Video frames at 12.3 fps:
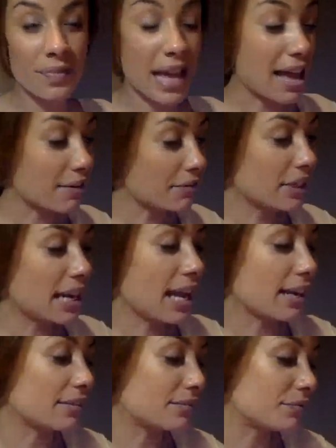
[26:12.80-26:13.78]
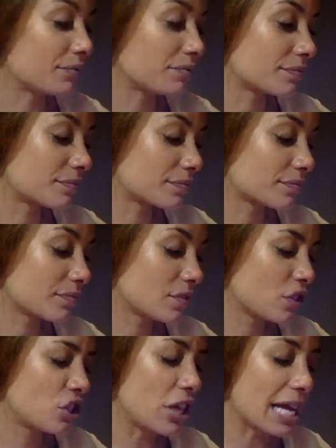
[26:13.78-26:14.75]
Every day.
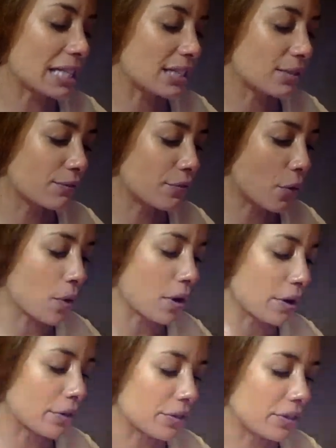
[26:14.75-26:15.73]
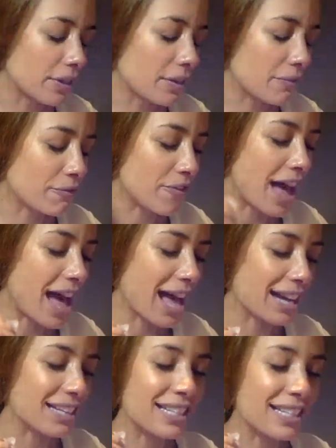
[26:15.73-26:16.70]
Just for the
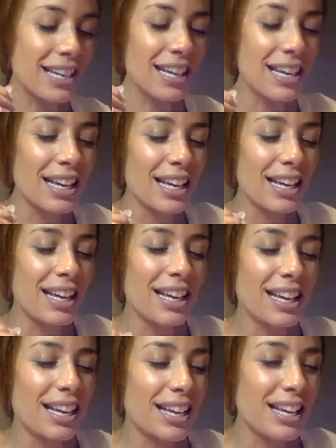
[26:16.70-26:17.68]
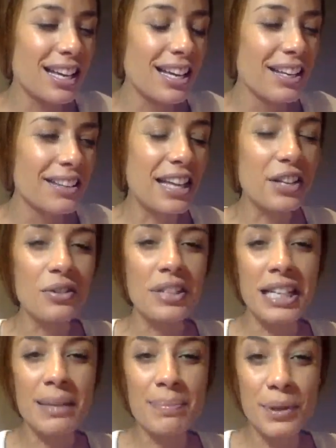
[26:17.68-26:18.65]
fact that you
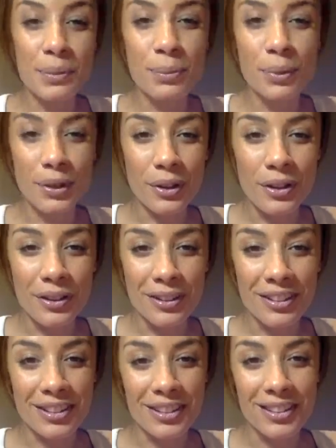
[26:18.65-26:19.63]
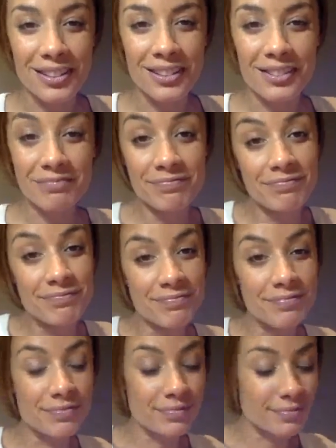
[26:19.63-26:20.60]
keep your word.
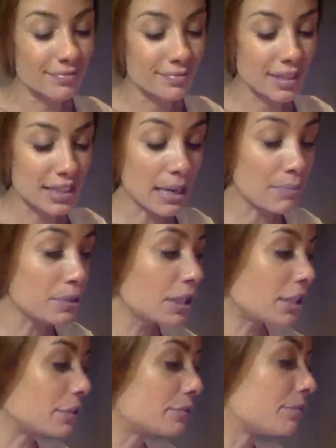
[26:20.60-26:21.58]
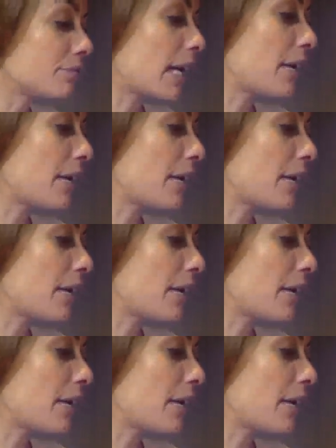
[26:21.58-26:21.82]
It's up to you.